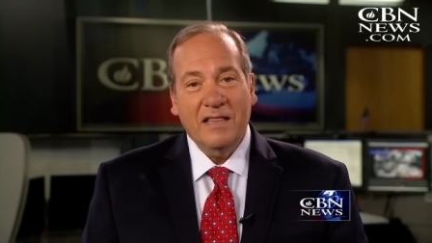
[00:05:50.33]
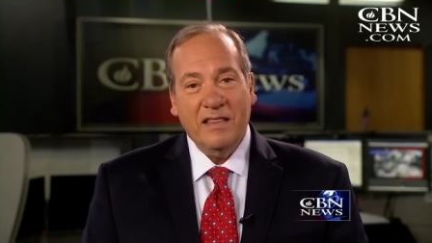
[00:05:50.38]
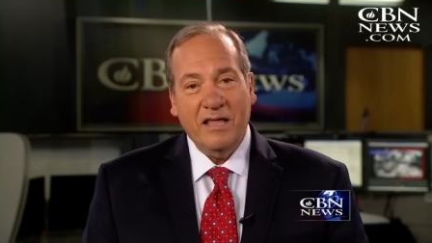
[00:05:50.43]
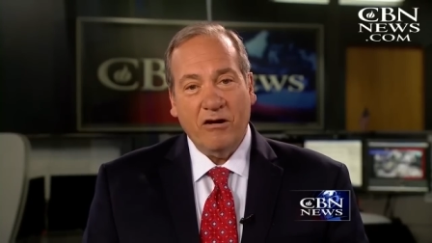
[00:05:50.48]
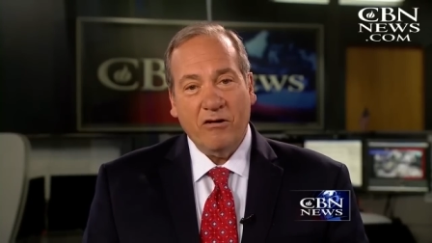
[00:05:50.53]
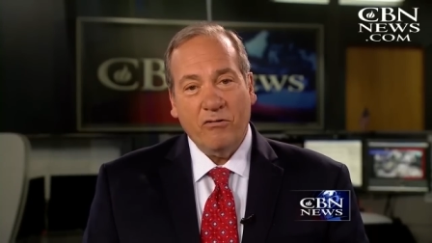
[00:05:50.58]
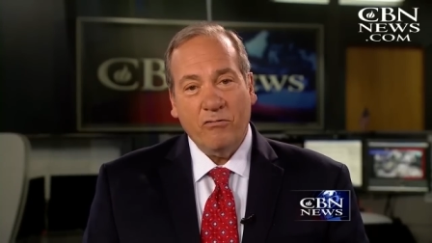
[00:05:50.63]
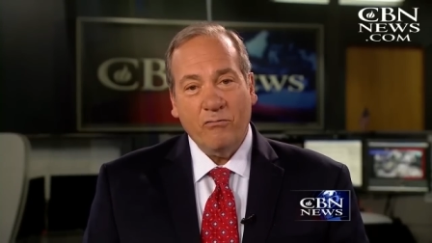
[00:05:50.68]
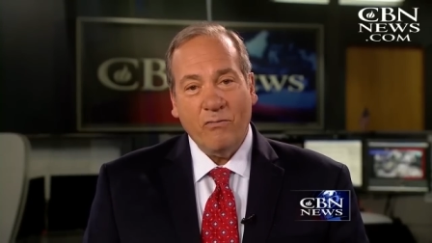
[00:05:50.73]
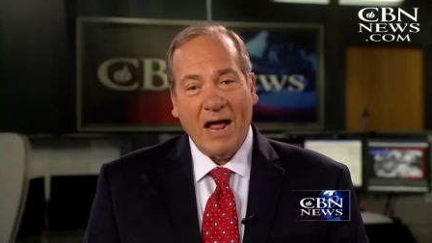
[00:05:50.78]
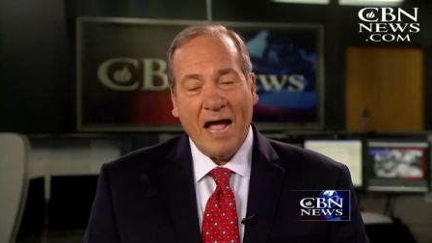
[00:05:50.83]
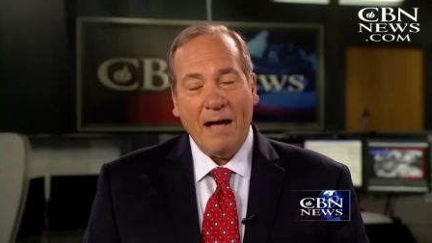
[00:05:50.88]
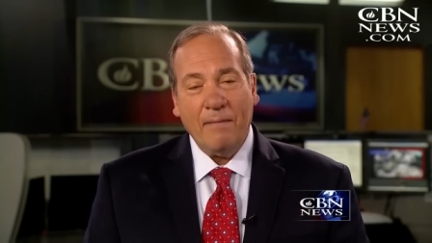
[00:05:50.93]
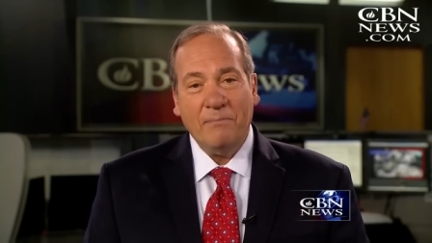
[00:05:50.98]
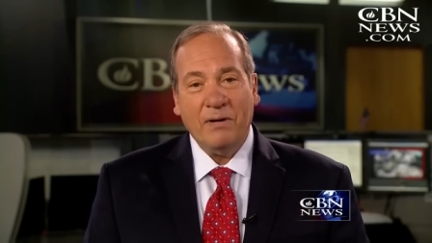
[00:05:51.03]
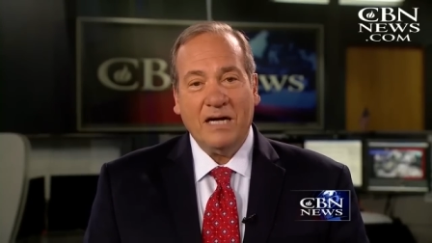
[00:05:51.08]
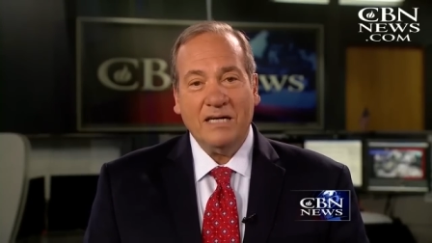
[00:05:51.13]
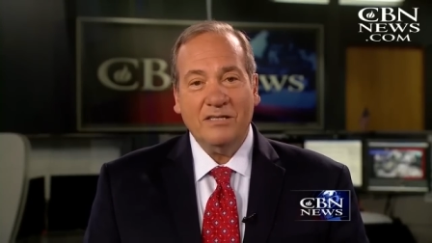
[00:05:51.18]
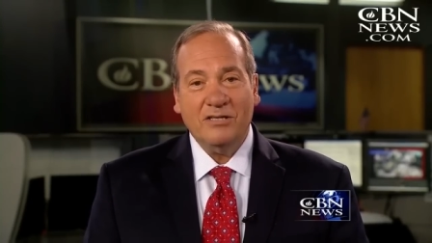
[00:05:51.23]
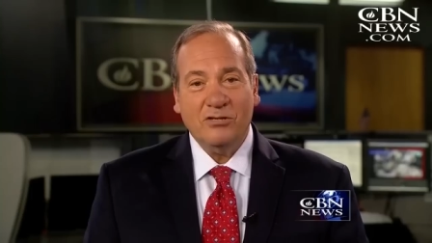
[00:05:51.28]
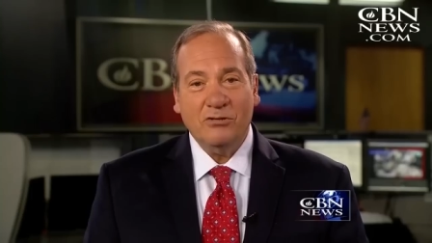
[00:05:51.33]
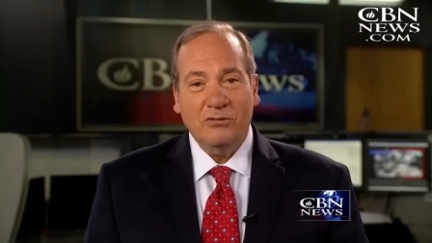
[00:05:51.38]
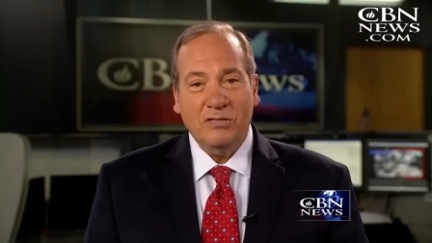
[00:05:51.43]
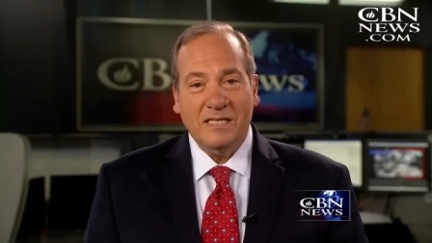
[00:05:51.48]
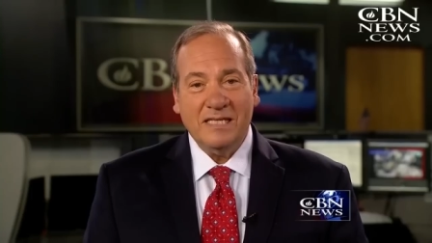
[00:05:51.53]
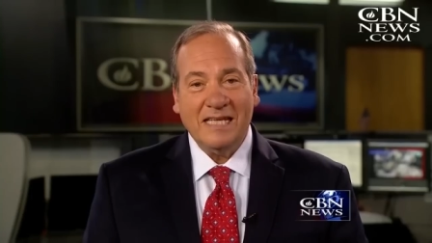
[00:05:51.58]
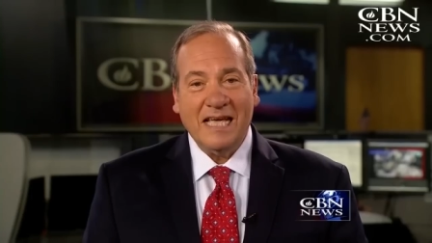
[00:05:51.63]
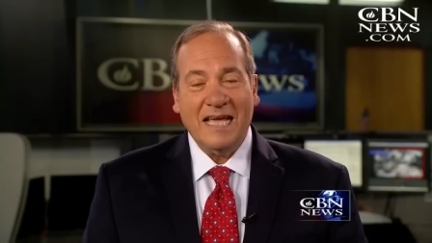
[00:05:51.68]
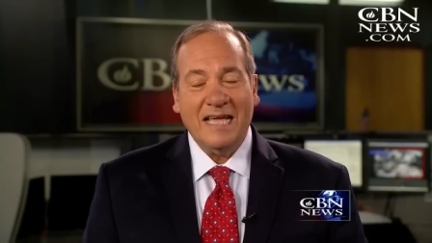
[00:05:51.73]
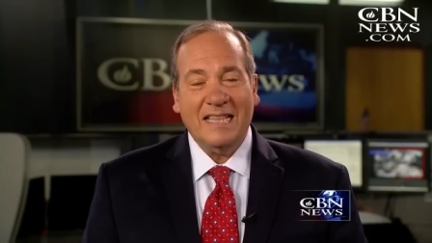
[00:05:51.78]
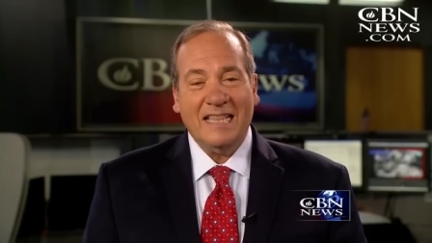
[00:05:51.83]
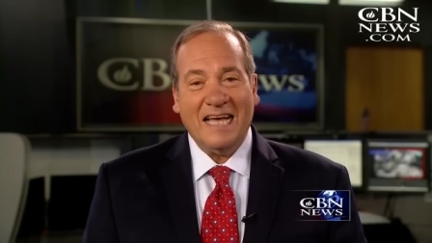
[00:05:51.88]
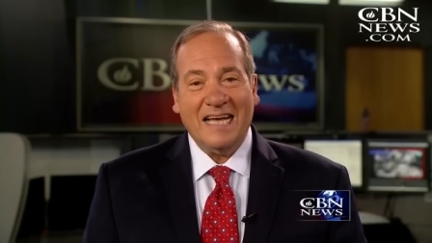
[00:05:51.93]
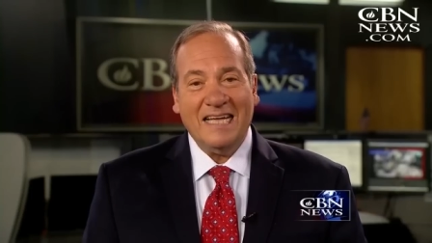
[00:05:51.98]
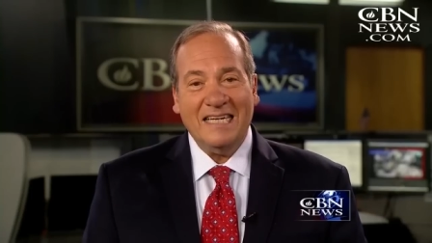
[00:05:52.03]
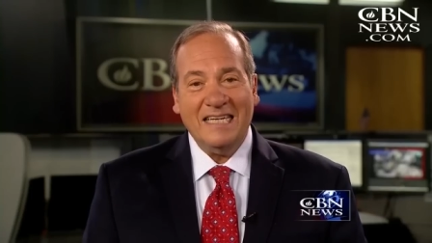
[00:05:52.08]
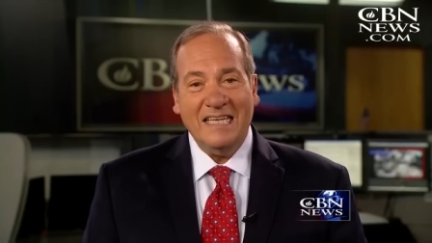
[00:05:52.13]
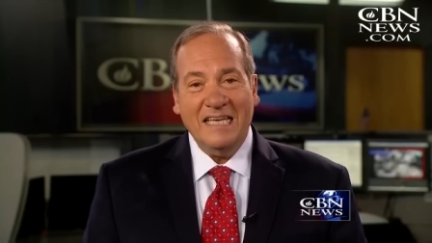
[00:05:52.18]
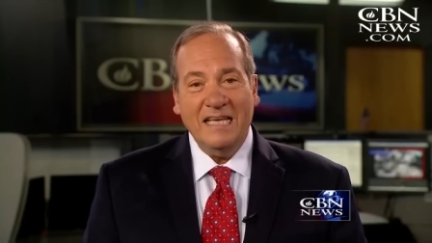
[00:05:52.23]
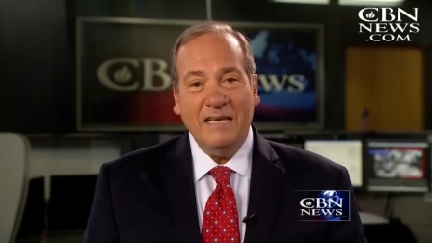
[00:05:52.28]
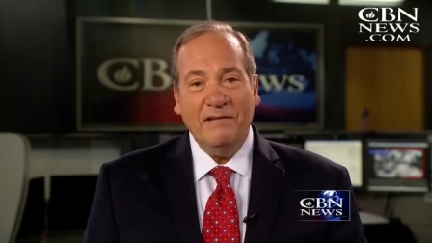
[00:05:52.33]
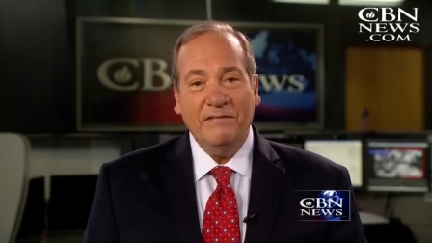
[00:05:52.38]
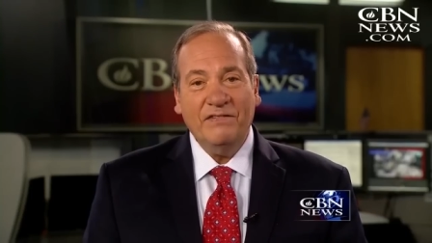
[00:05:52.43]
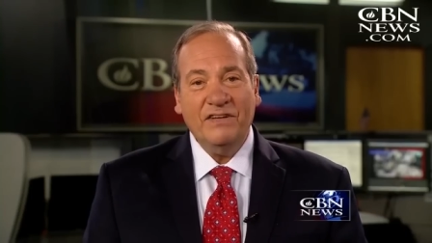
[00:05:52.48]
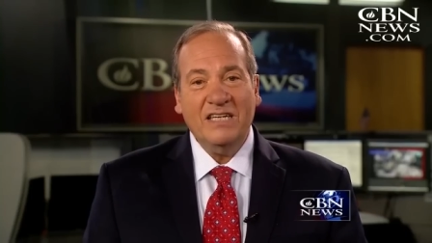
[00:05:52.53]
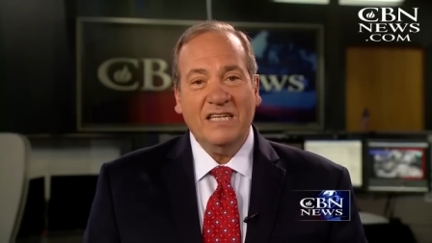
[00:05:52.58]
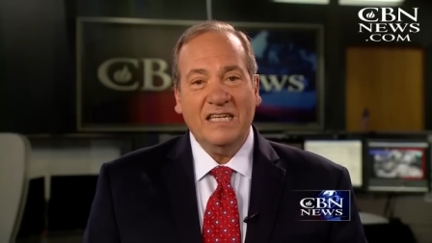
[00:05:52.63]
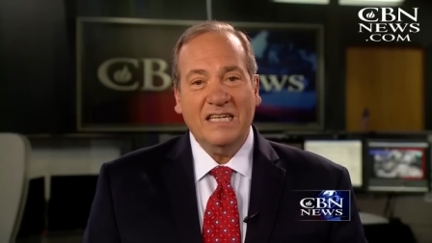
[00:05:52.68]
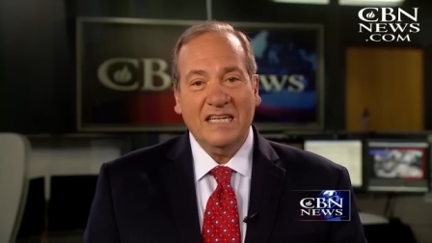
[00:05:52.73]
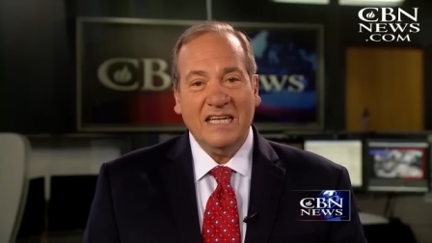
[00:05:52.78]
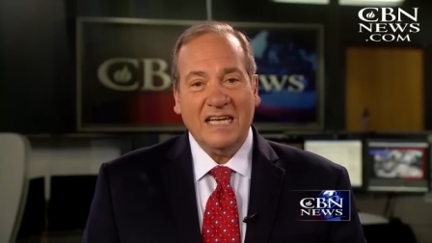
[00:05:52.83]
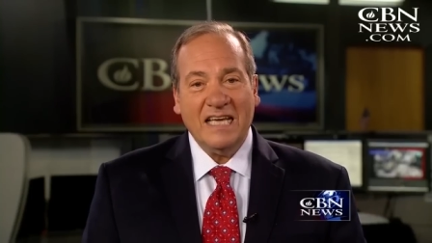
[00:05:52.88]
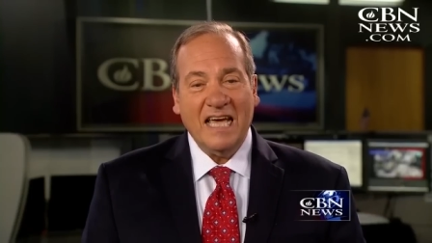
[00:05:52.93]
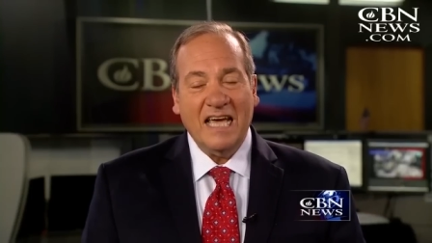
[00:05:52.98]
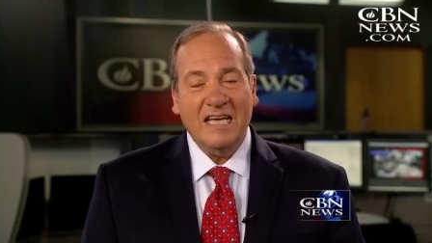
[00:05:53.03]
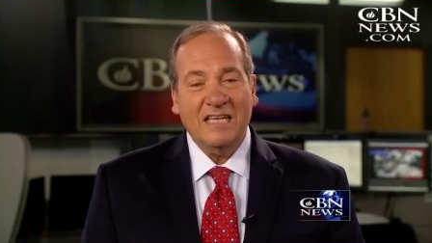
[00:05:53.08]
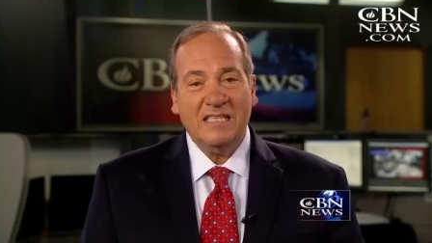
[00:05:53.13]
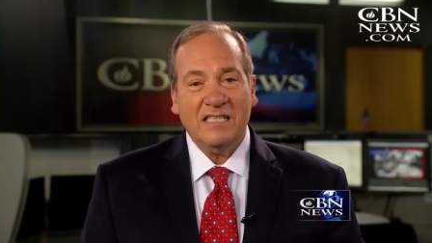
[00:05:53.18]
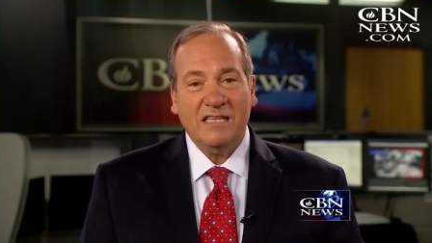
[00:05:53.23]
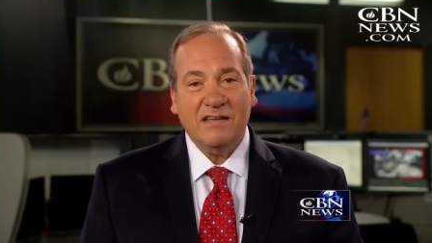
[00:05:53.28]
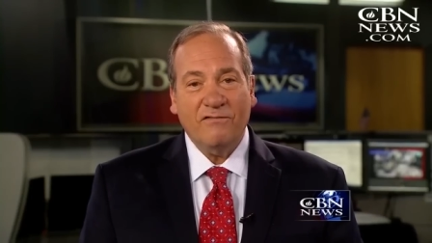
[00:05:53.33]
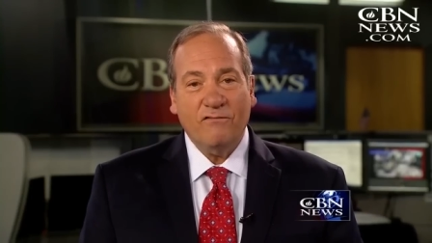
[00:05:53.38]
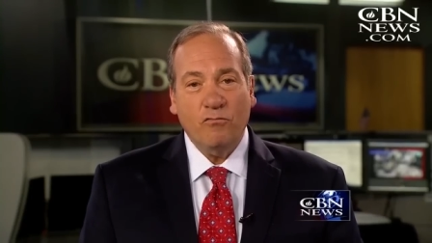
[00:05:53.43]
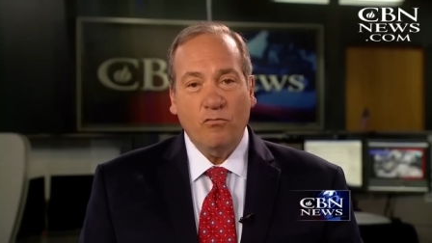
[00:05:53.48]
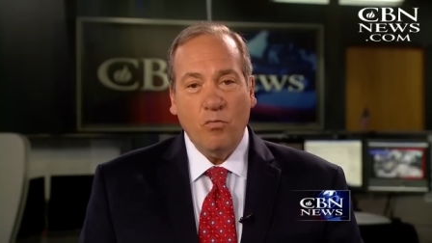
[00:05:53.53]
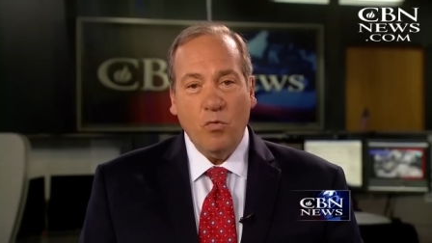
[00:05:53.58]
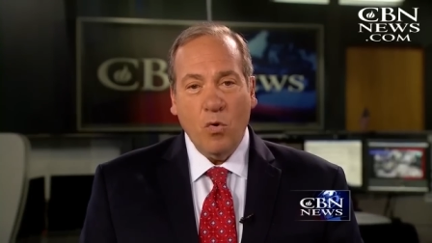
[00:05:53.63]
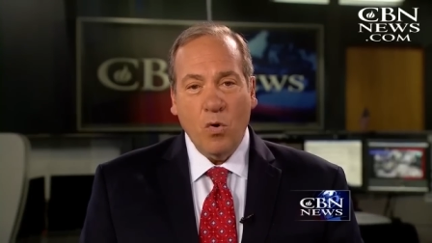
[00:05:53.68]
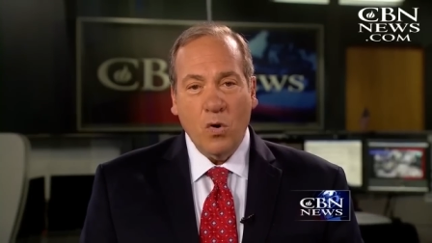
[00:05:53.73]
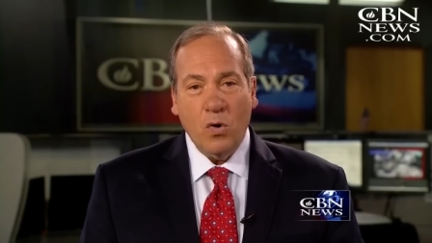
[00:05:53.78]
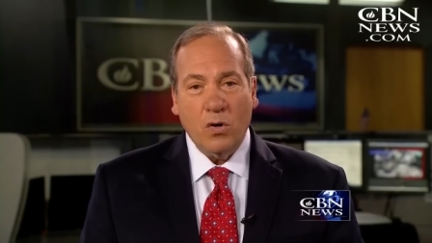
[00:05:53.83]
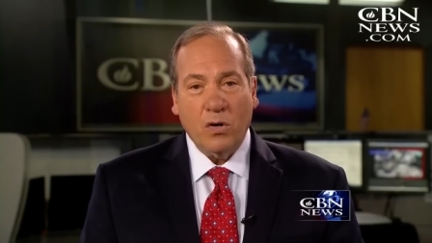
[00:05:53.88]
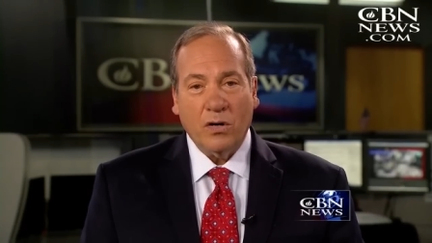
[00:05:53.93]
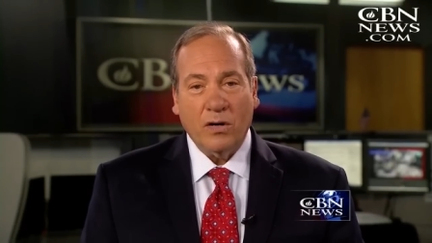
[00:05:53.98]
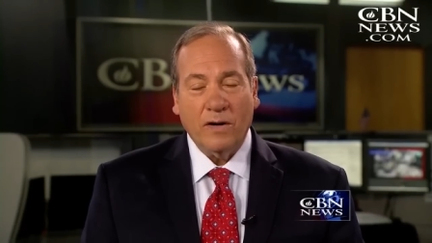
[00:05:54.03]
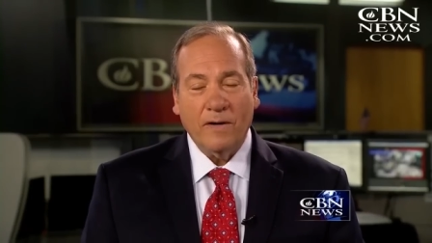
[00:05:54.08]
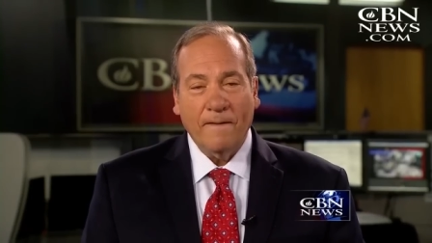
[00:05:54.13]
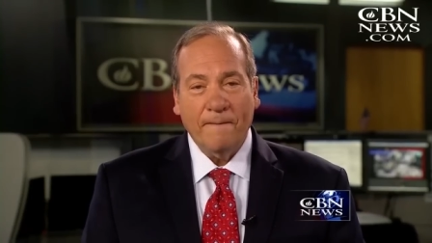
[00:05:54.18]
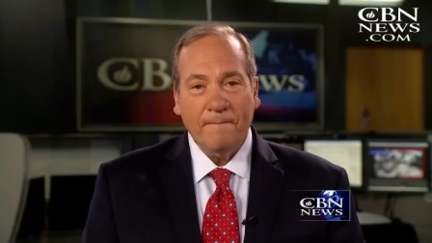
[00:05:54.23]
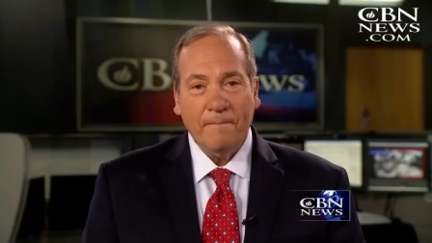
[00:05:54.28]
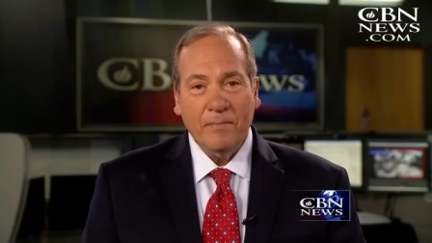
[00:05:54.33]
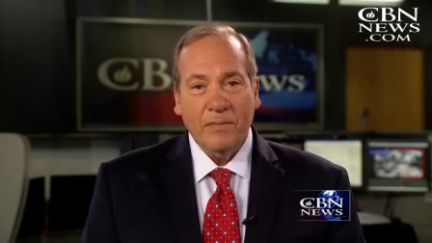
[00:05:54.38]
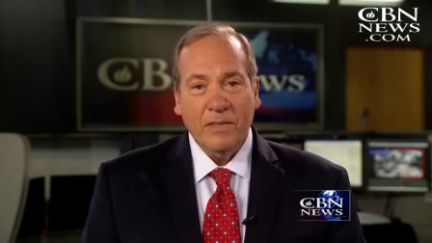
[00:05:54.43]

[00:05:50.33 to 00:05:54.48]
There are rabbis who say that even in the case of war,